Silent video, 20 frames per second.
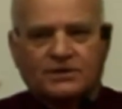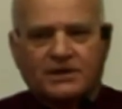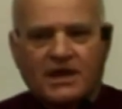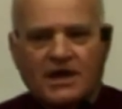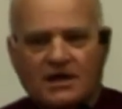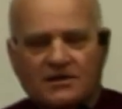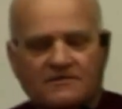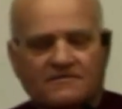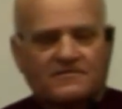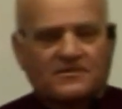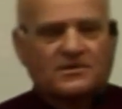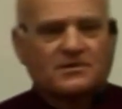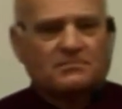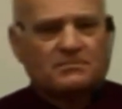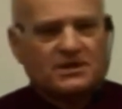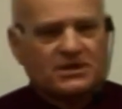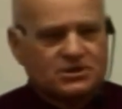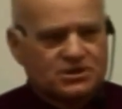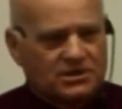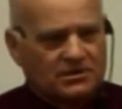together for the
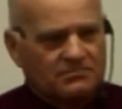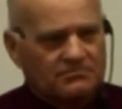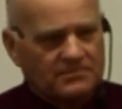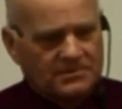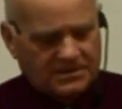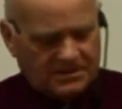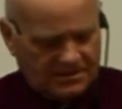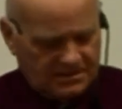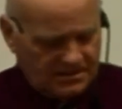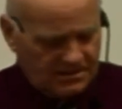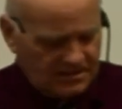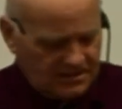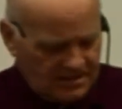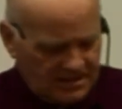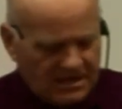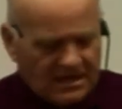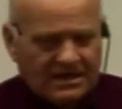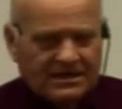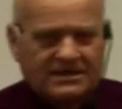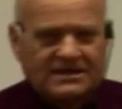bishop.
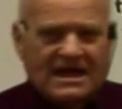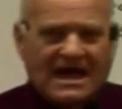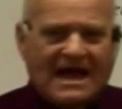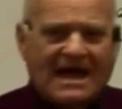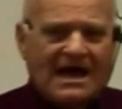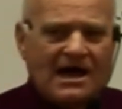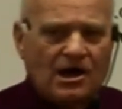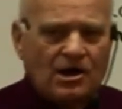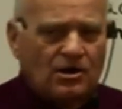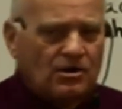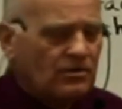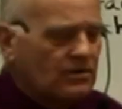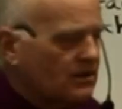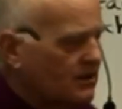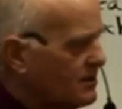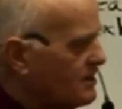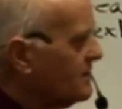Now,